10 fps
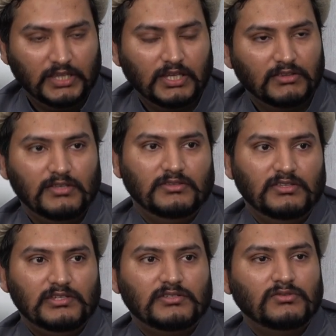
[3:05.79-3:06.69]
I think
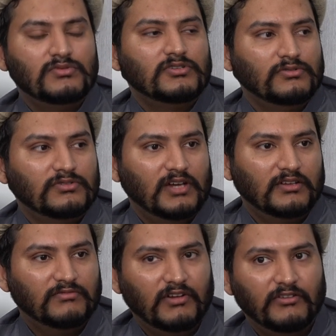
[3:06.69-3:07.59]
these two issues
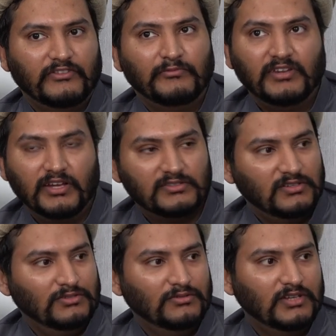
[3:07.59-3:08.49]
are one of the
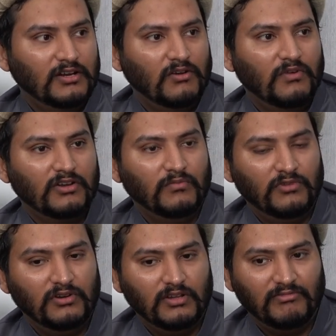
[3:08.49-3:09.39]
biggest issues that our
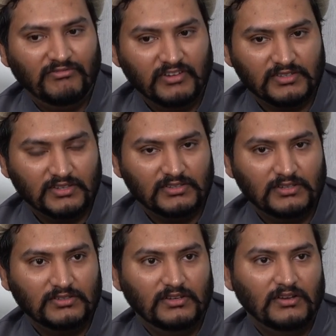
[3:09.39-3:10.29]
community
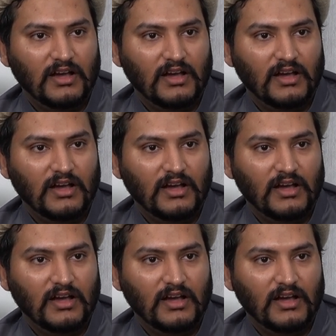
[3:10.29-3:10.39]
faces,